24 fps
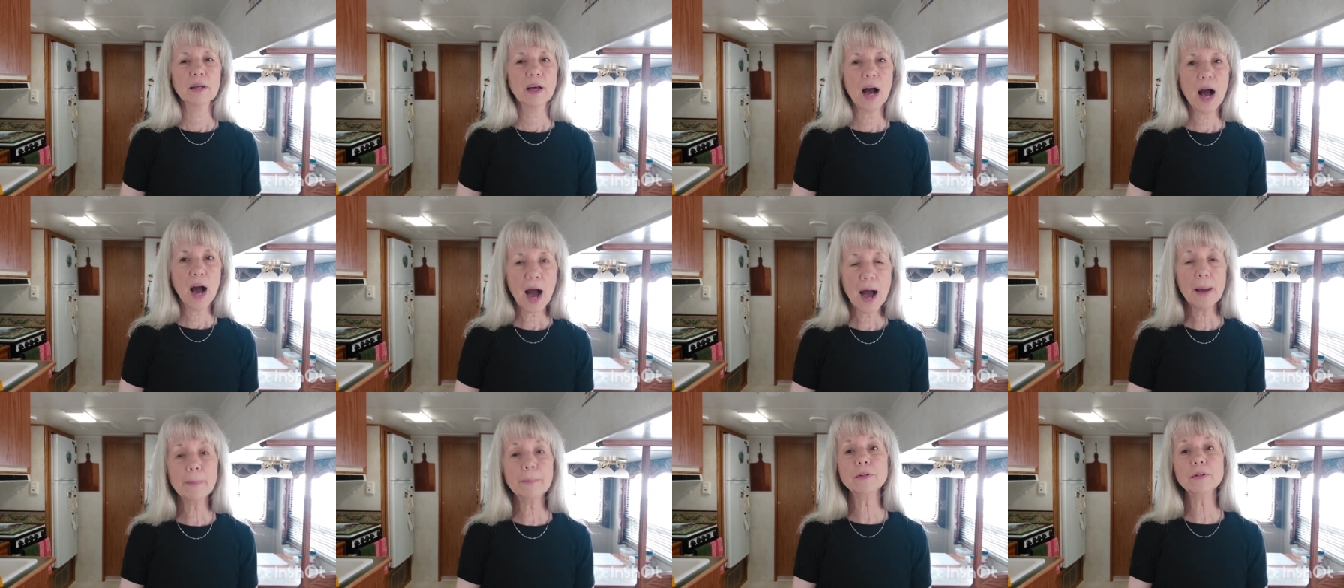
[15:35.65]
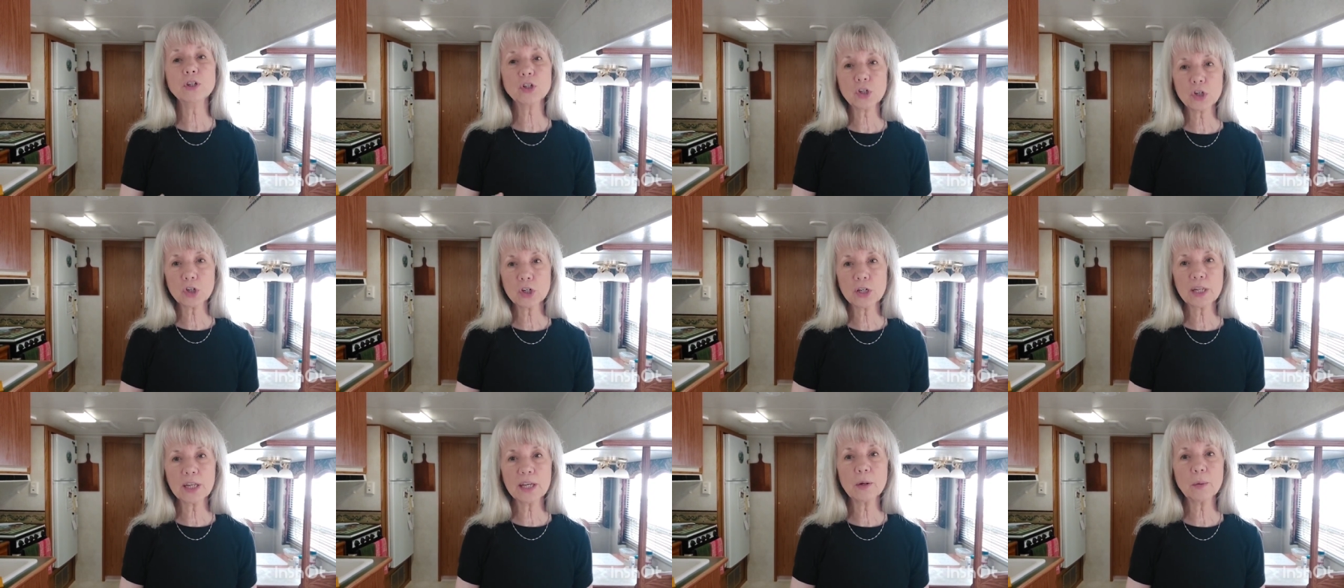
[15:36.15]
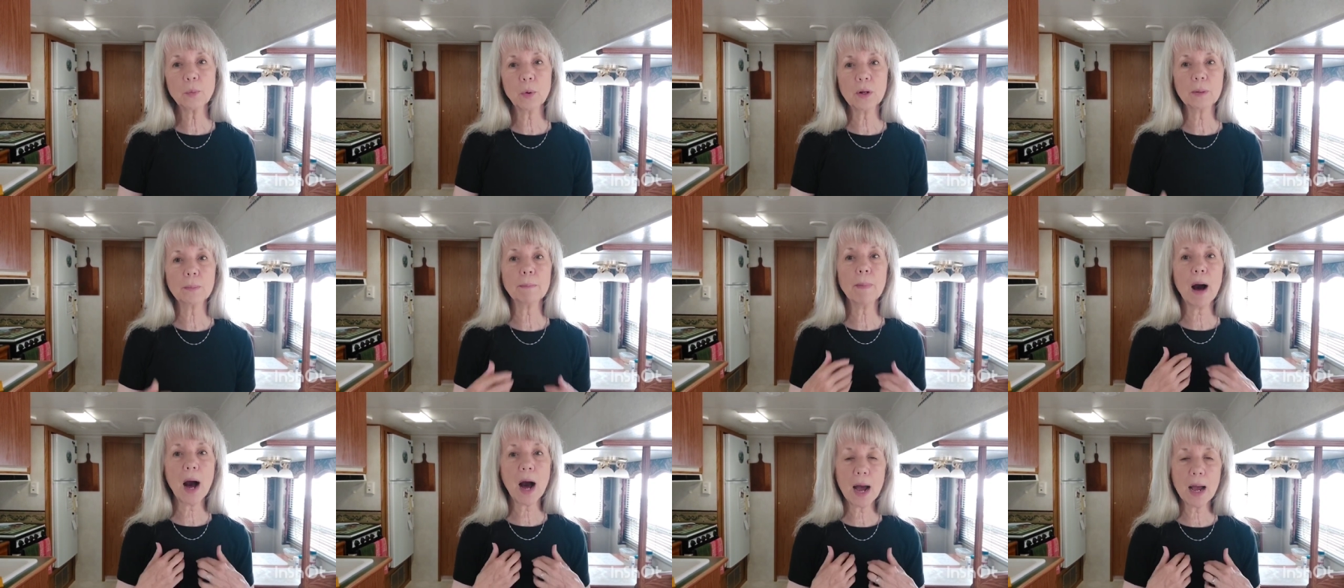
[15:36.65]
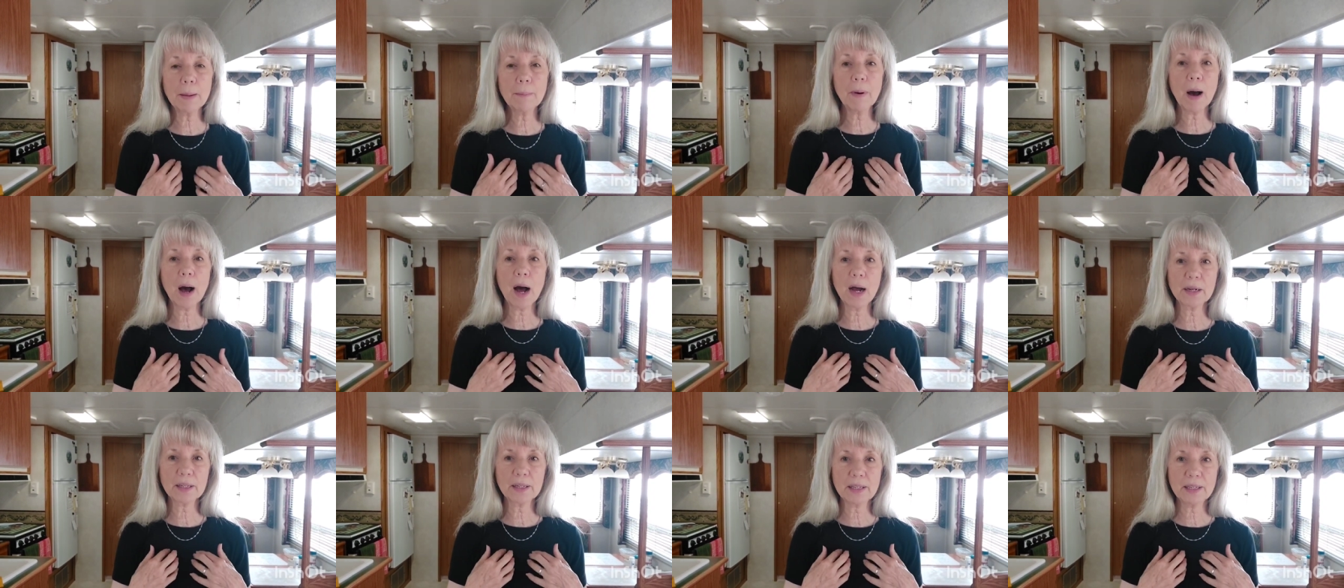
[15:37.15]
I'm learning what my
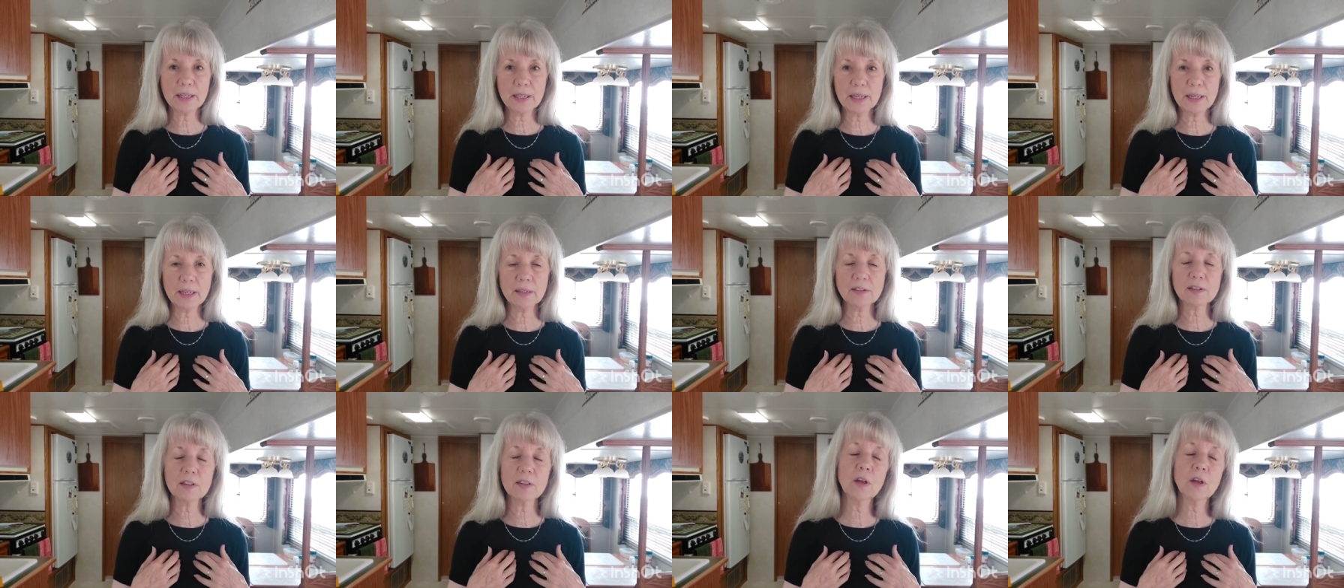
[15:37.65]
body needs.